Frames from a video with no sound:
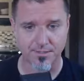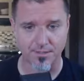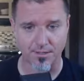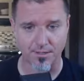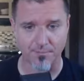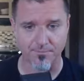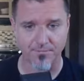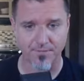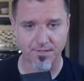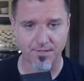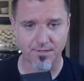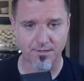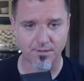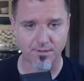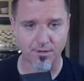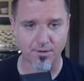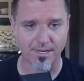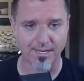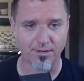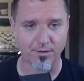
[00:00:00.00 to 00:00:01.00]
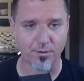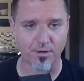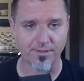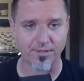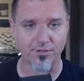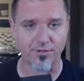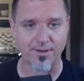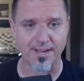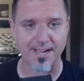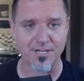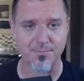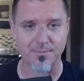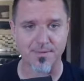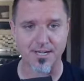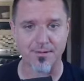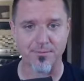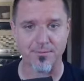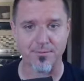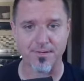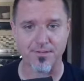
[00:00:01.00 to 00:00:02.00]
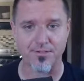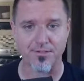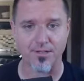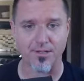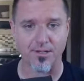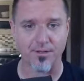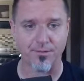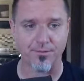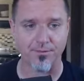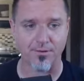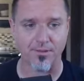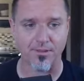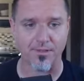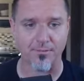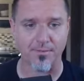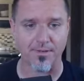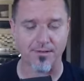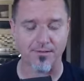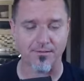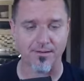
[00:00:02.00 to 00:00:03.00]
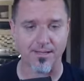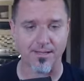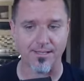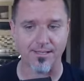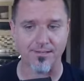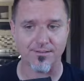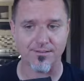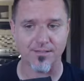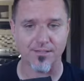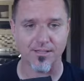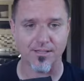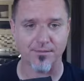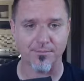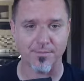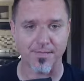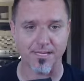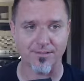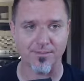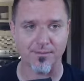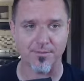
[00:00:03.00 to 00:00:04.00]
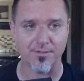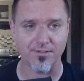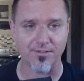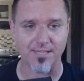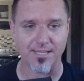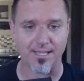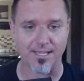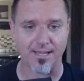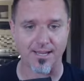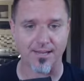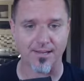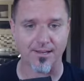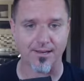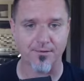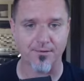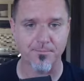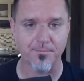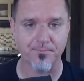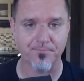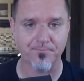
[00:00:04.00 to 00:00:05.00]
So don't ignore the trash mobs. Make sure you go through them and at least kill as many of them as you can.